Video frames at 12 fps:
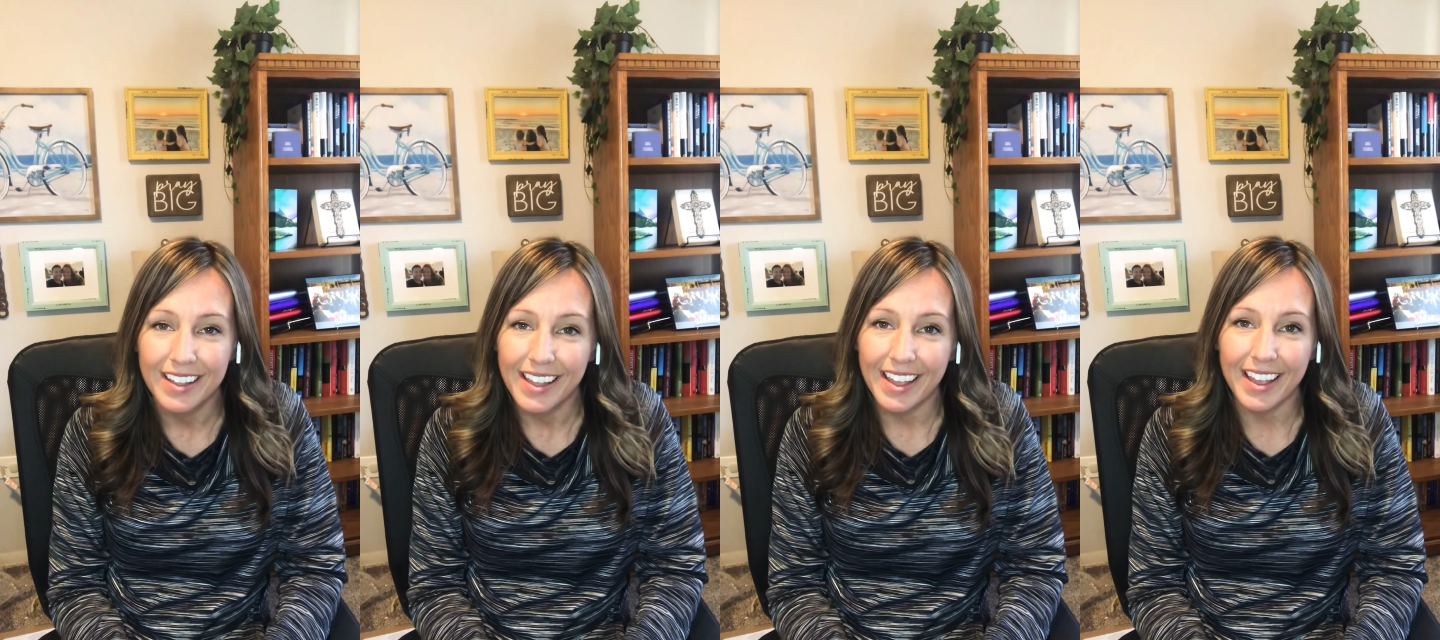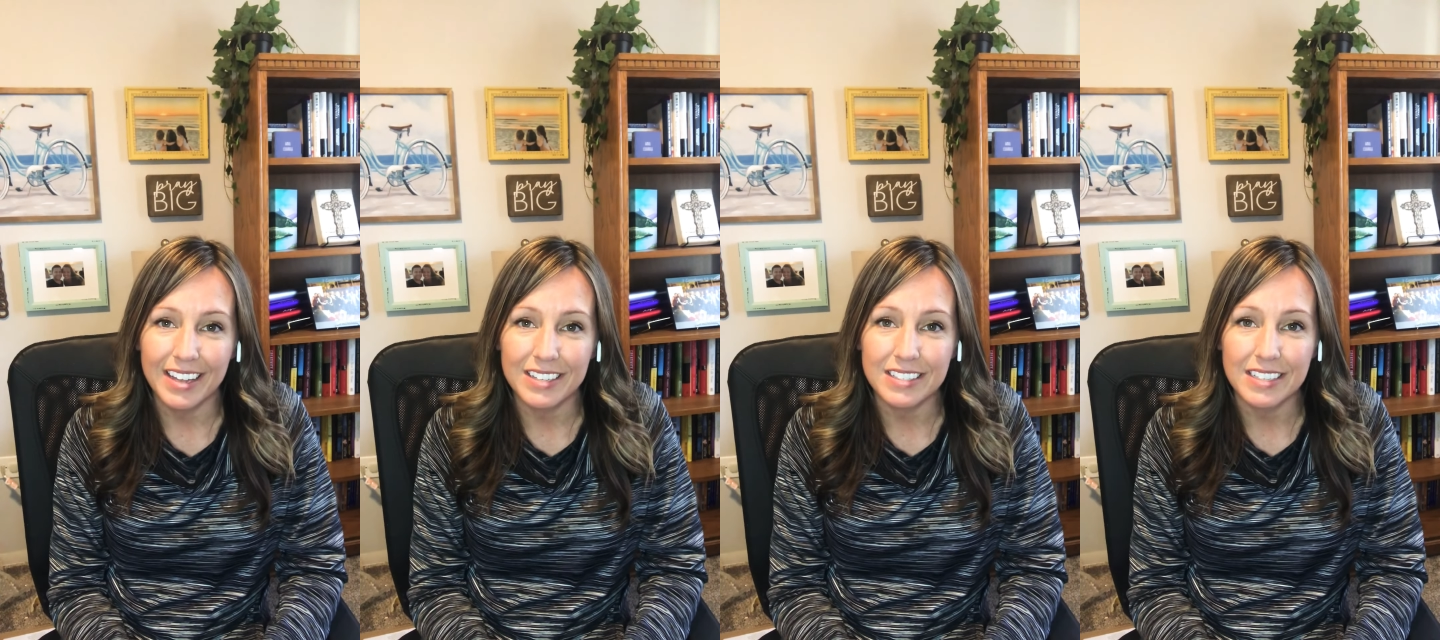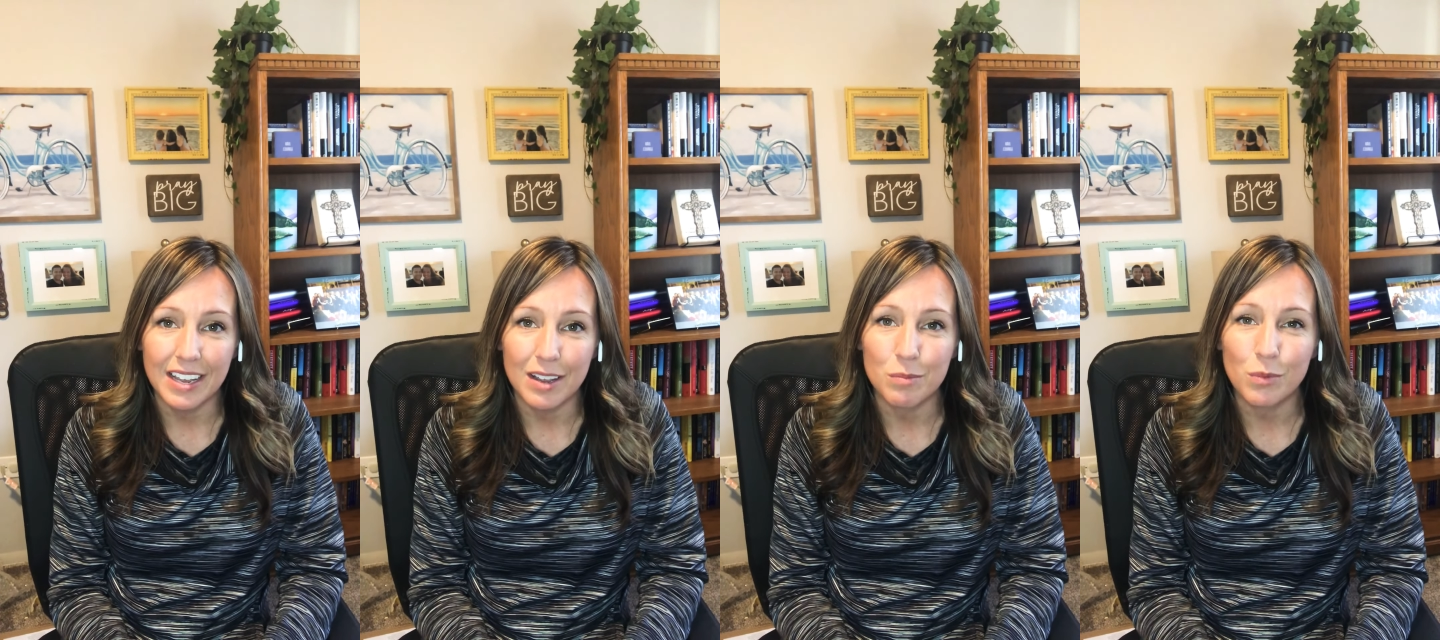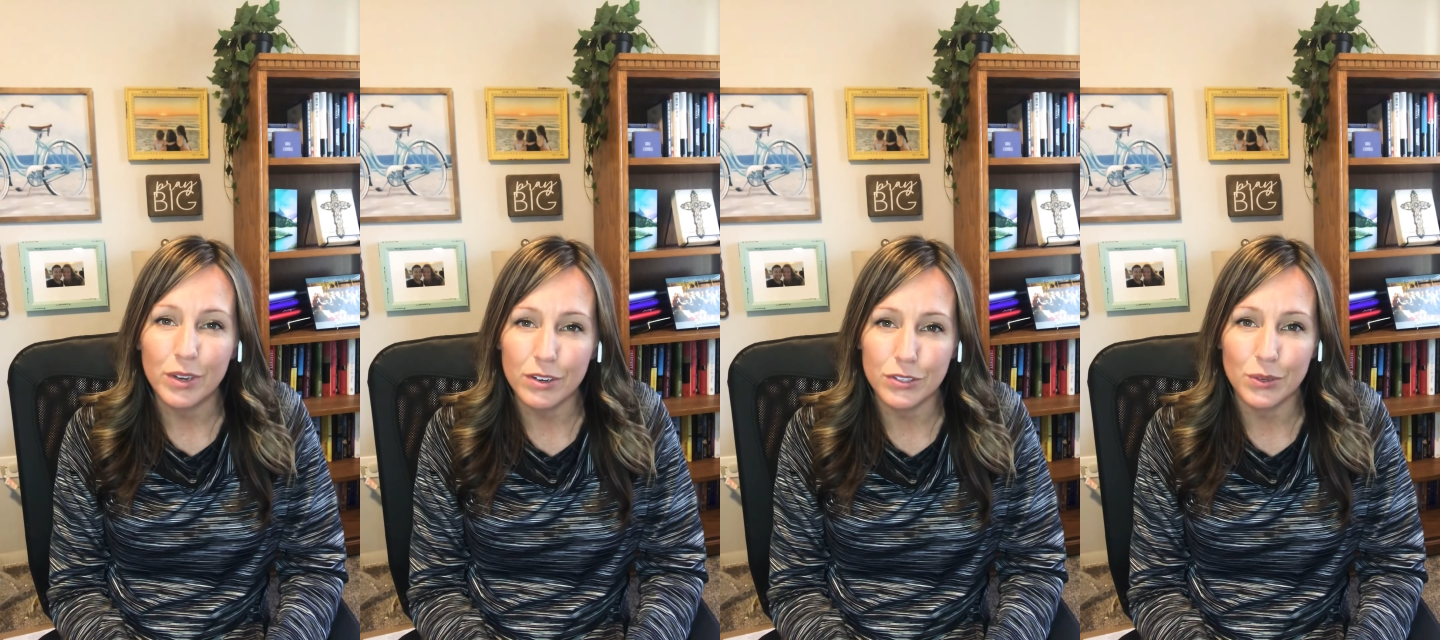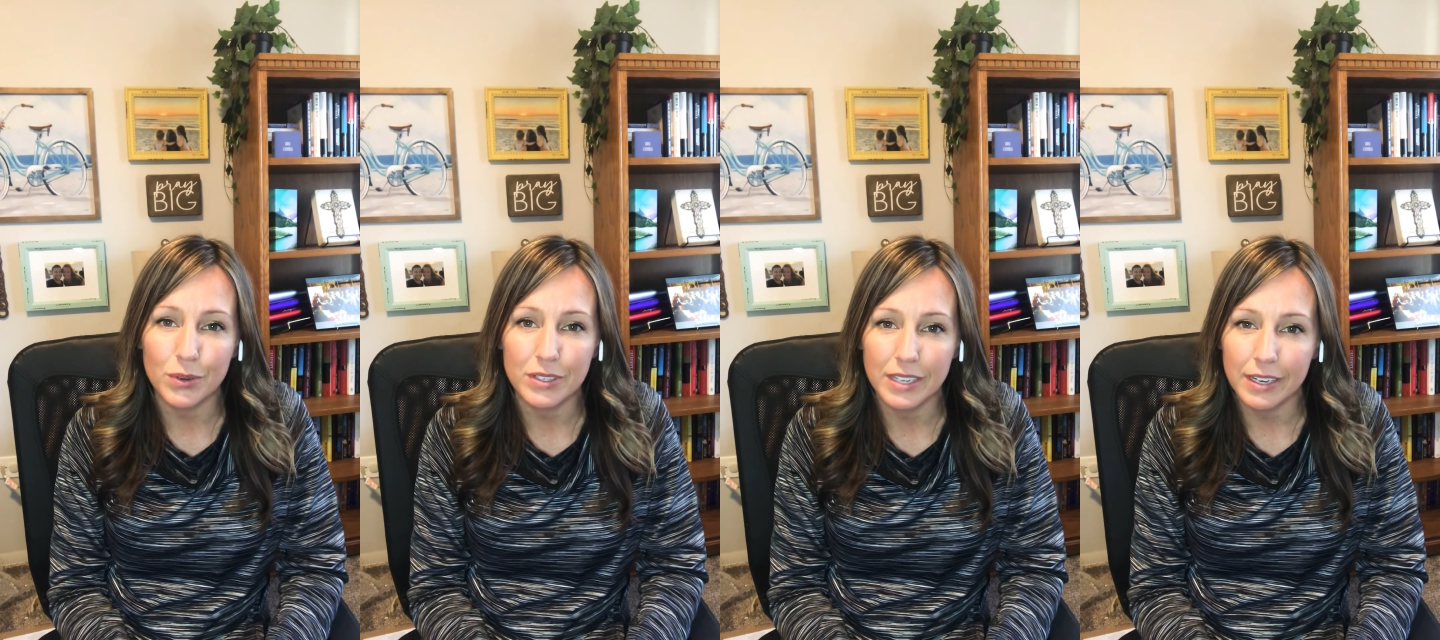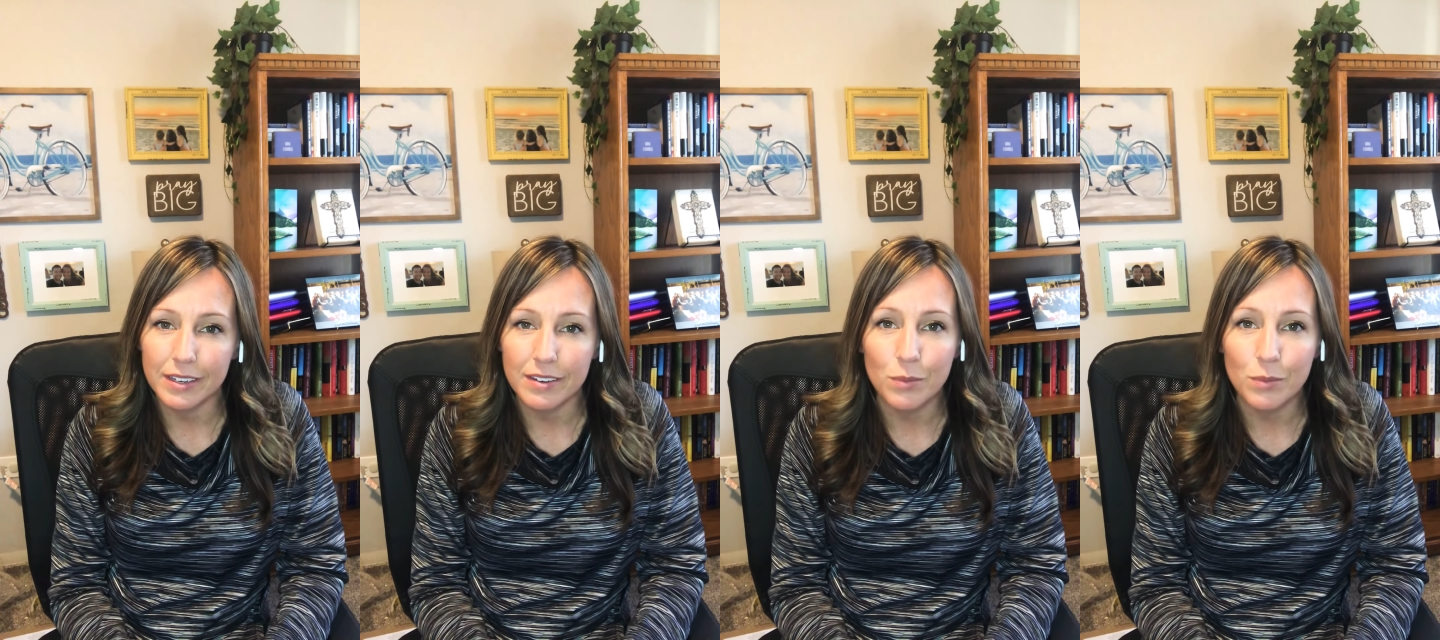and we are so excited.